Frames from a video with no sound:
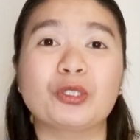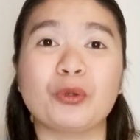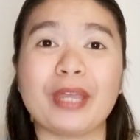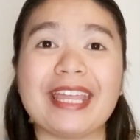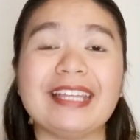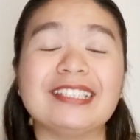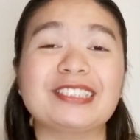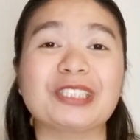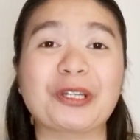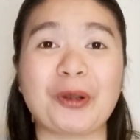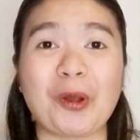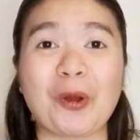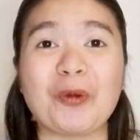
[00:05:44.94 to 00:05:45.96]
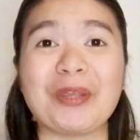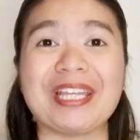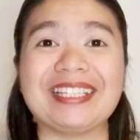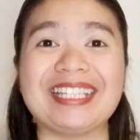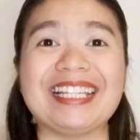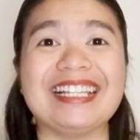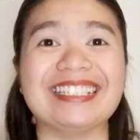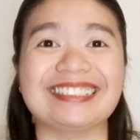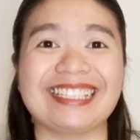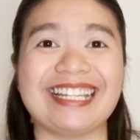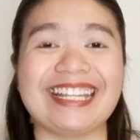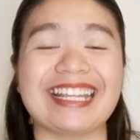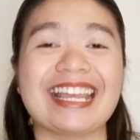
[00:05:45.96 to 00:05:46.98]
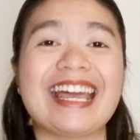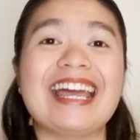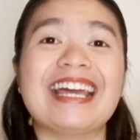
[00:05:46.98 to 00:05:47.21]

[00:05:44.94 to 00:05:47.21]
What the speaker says: to ace your OET listening.